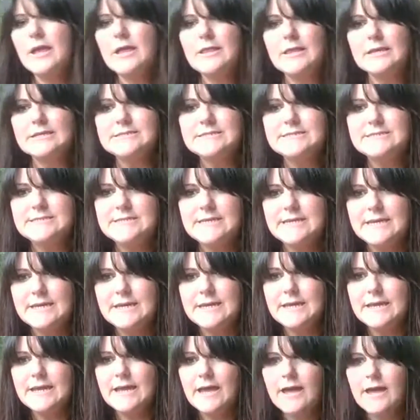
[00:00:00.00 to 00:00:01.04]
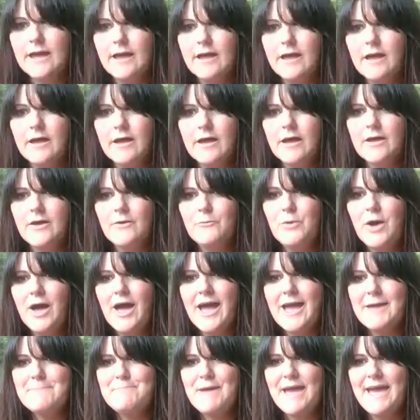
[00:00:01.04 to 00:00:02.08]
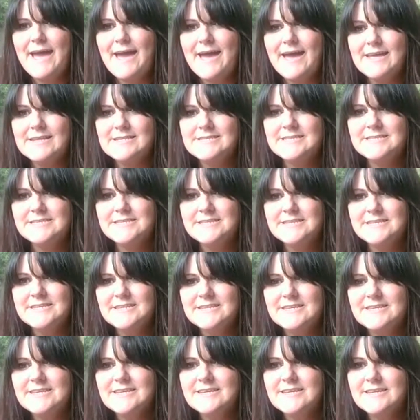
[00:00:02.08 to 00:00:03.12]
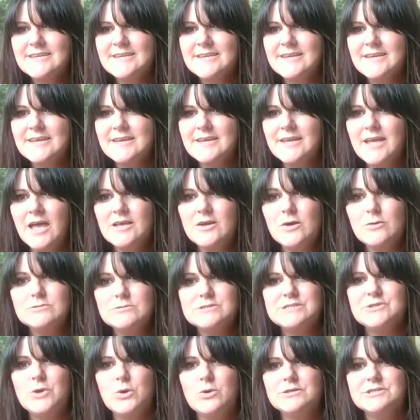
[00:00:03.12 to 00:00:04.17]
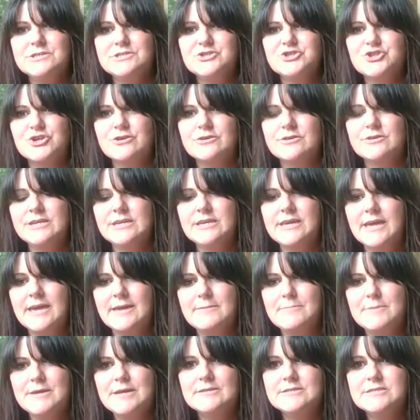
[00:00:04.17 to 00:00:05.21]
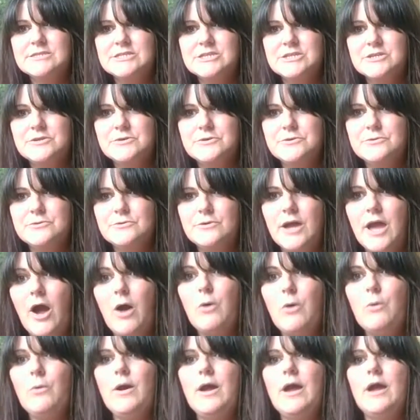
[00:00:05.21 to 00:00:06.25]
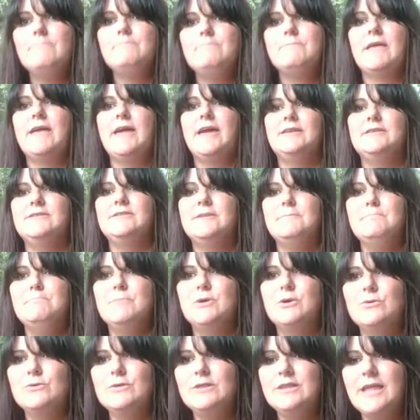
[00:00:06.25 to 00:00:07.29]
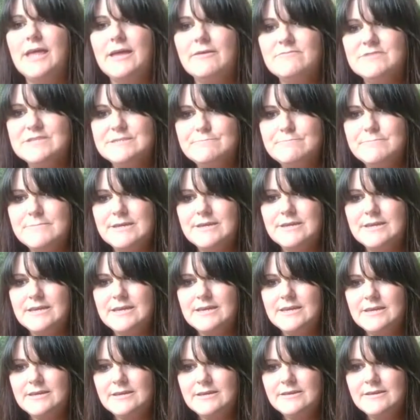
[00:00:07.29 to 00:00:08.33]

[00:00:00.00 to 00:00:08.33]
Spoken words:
Let's see. Well, hi, Pat. Oh, Soul's Journey came in too. Oh, and the Moon Loves Me.